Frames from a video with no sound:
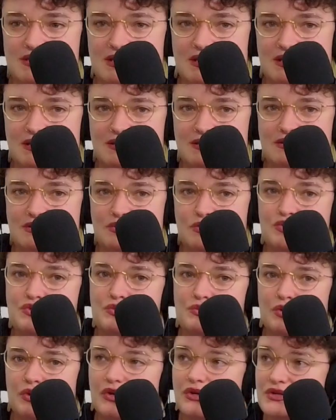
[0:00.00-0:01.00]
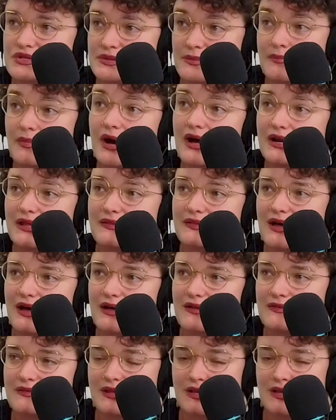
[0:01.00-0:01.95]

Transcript: And social workers embody that.